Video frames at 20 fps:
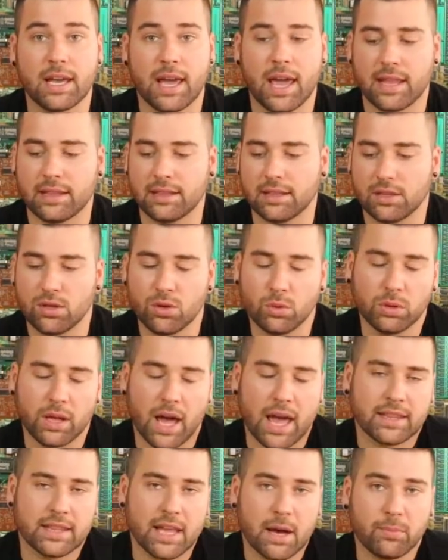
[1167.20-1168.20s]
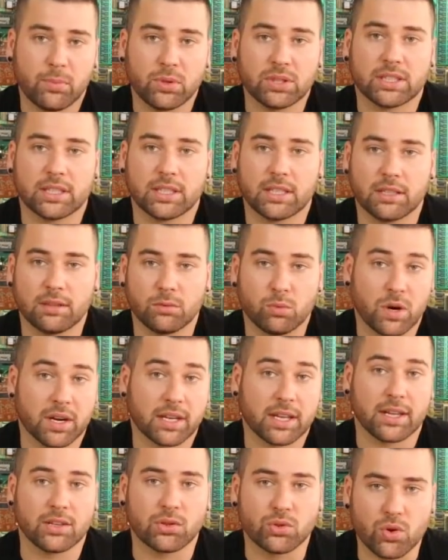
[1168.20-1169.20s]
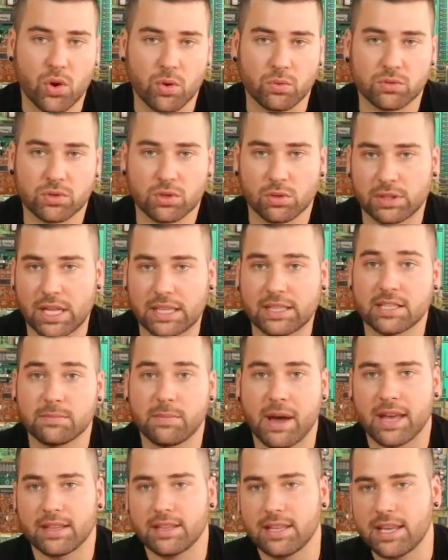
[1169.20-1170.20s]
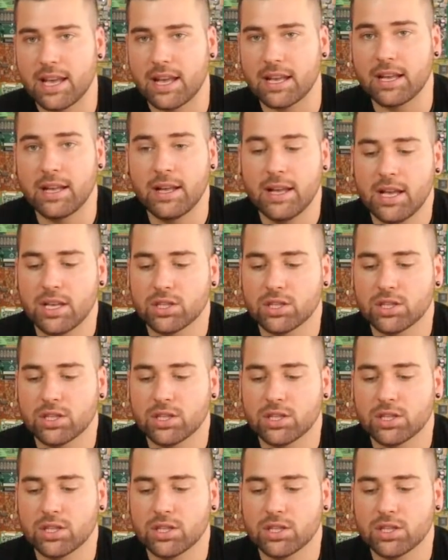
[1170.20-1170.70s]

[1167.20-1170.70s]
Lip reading: and you will end up with a working drone. So that is my idea.